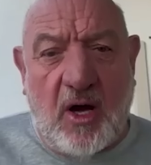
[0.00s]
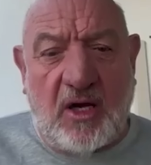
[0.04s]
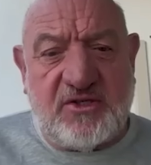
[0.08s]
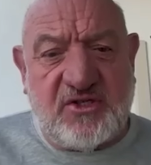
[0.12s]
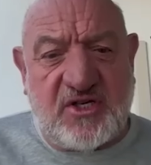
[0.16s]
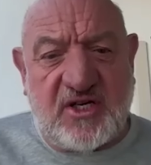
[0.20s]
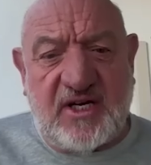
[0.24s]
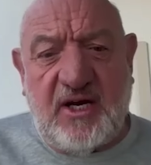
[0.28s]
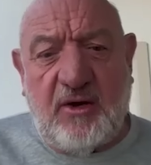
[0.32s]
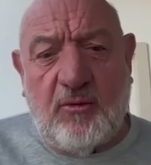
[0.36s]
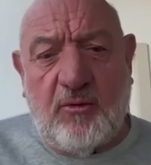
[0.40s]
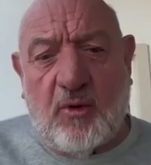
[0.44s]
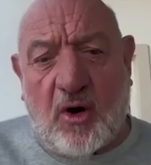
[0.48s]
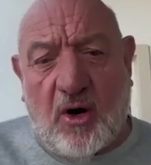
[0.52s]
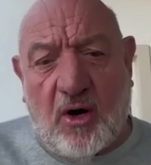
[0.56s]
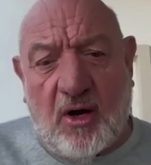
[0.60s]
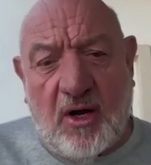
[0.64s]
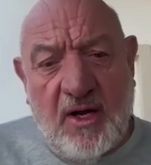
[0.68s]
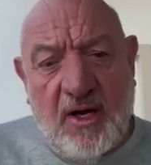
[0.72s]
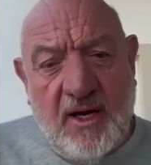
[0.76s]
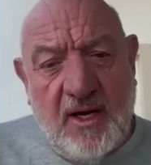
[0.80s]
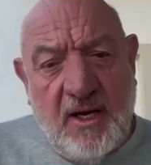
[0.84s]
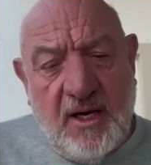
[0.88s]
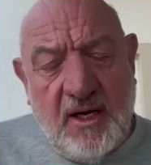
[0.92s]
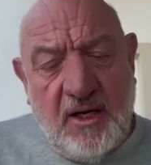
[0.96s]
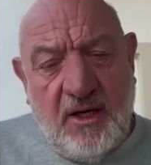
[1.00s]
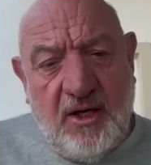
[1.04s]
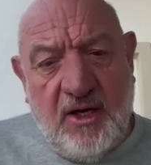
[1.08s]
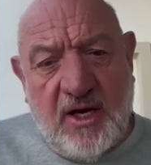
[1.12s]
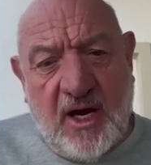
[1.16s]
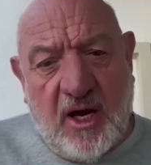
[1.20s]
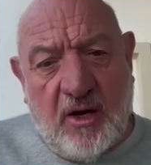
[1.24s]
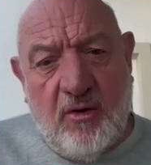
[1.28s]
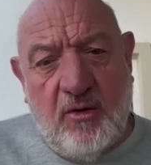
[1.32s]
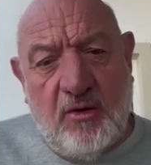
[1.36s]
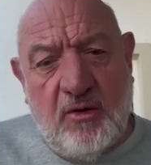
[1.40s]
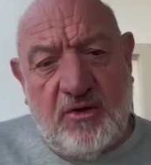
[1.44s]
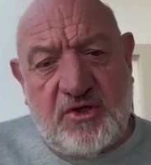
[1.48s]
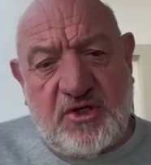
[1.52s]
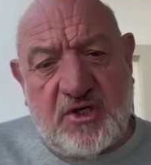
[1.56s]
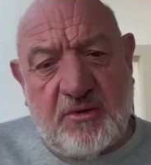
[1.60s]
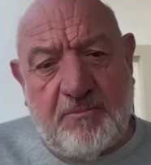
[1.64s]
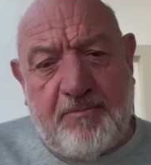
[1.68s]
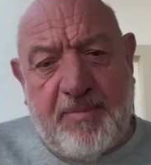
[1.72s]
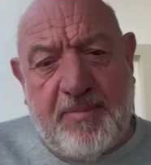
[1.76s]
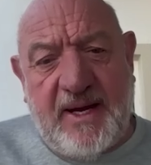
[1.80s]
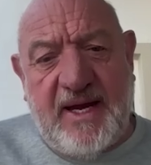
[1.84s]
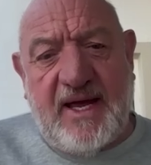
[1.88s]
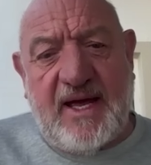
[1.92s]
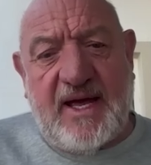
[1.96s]
I'll tell you what, to
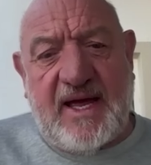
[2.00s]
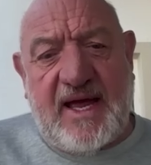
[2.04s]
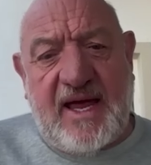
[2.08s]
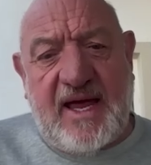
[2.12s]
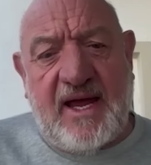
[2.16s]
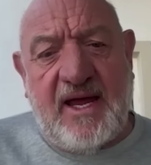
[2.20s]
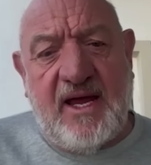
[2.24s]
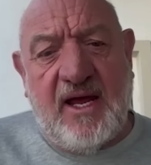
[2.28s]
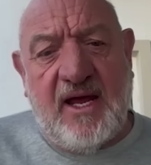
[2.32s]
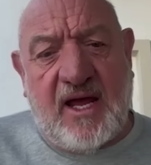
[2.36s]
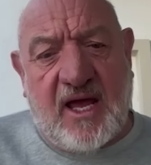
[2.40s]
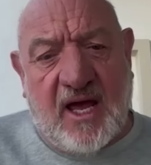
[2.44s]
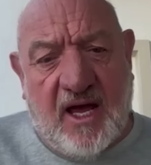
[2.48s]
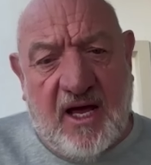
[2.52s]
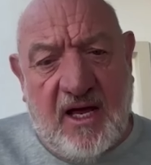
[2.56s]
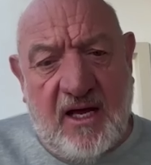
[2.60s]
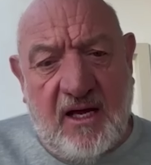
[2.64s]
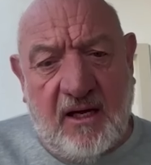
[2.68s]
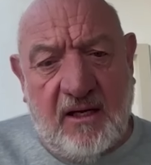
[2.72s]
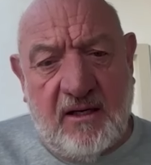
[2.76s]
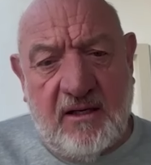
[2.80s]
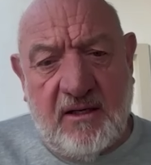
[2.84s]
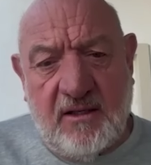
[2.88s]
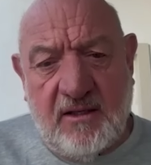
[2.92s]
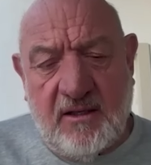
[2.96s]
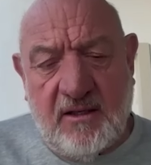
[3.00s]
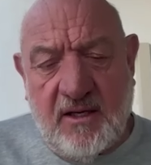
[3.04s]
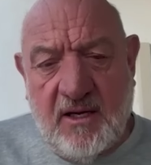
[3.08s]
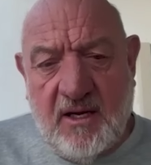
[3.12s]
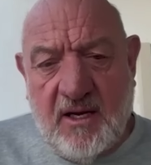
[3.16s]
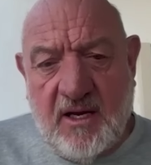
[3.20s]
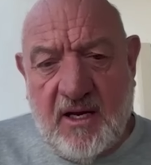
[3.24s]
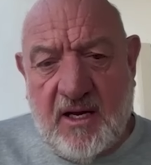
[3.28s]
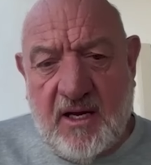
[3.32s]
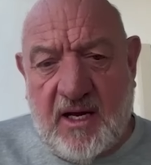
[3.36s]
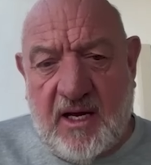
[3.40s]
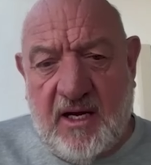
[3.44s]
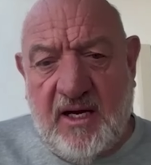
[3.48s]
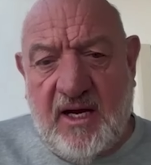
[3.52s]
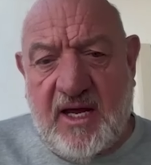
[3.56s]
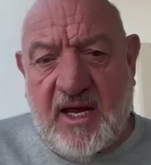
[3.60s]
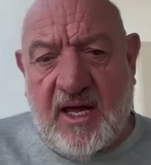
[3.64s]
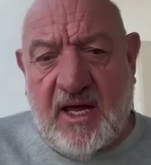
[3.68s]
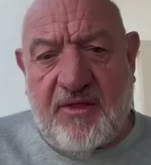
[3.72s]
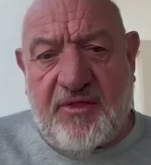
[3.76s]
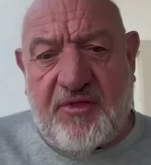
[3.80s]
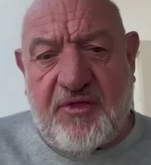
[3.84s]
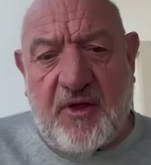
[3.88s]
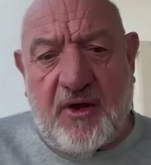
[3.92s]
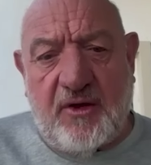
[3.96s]
be at anchor and
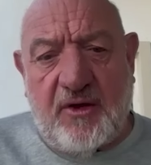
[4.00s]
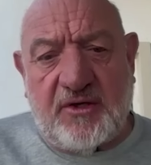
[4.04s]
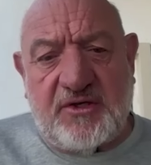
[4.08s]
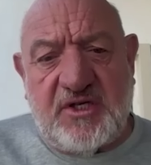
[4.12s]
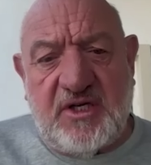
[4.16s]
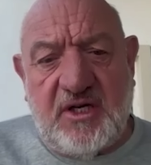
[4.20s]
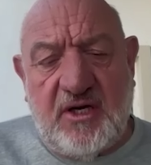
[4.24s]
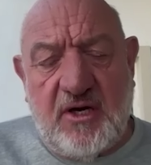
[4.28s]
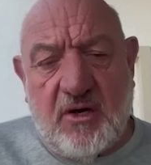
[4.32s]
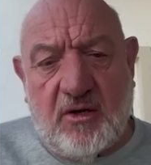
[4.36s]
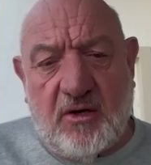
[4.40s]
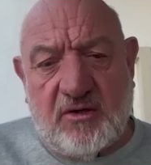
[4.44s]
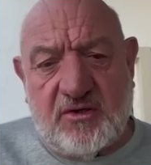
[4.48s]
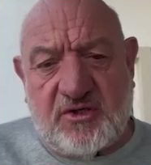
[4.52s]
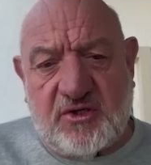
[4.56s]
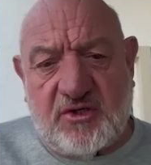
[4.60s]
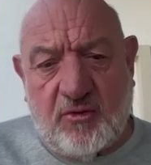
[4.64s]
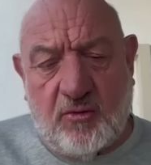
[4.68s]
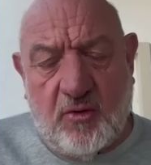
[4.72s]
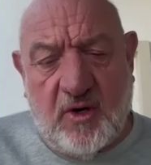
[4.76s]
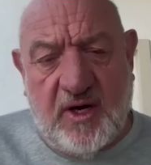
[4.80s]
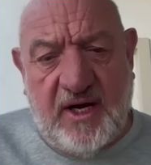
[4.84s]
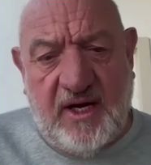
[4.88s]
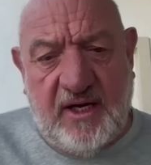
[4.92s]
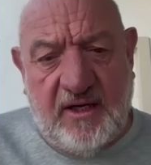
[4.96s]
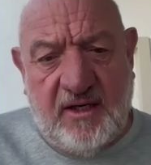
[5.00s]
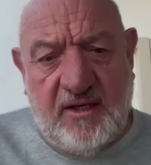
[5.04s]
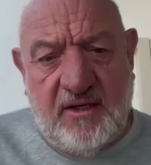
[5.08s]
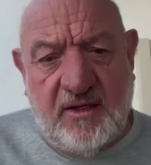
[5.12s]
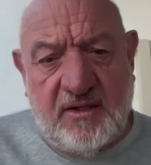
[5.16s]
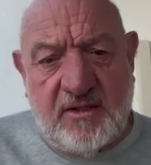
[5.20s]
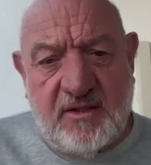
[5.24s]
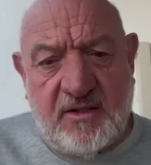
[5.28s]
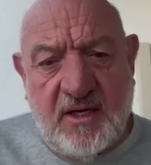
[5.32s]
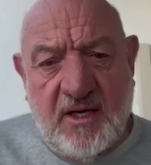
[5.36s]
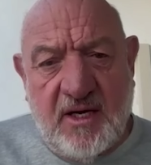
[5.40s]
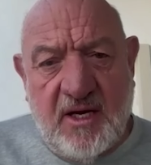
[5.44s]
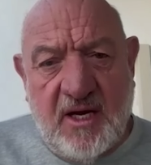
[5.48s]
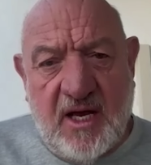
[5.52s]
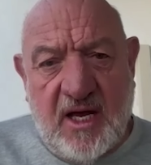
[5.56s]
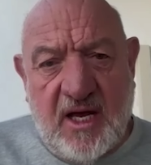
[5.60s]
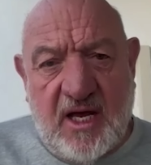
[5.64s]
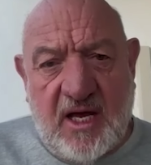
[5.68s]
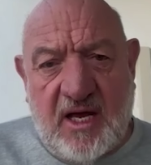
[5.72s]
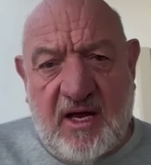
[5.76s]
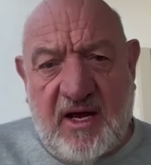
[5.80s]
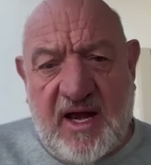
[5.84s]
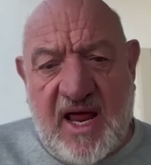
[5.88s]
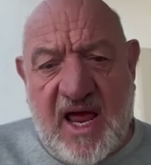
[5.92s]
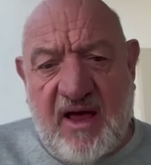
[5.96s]
get 30 knots of wind
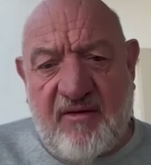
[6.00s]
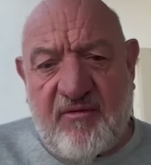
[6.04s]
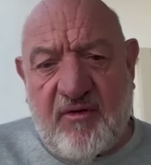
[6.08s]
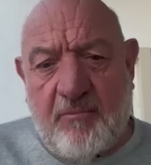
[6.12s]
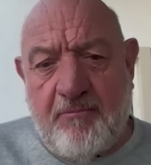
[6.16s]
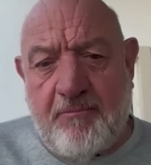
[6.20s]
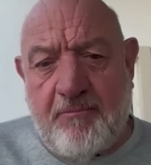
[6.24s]
and have a